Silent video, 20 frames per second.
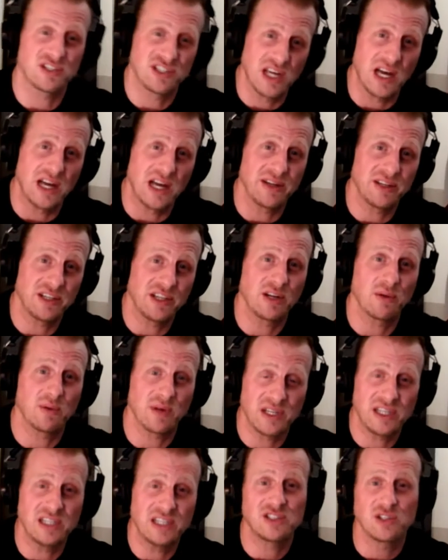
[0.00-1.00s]
son,
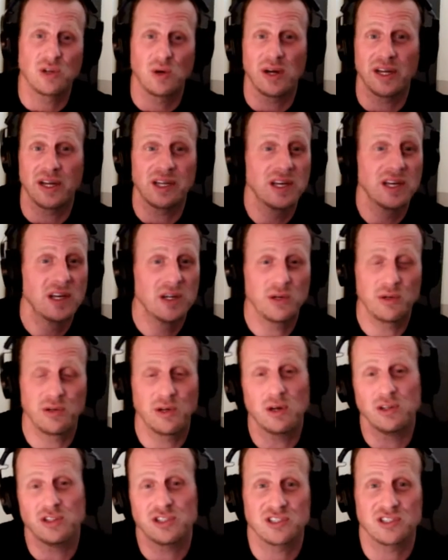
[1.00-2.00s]
where he's going, who
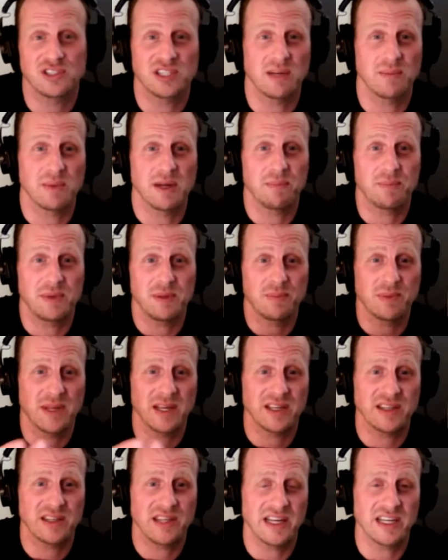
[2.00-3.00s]
knows, your son might be
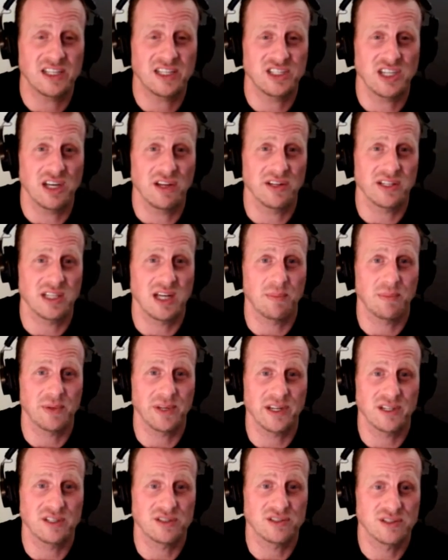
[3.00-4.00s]
playing in the NHL in a couple of
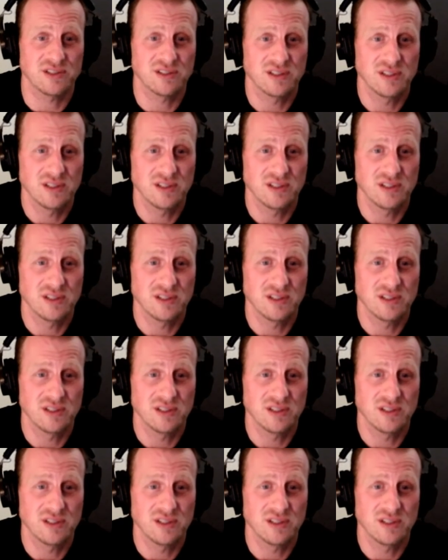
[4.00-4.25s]
years.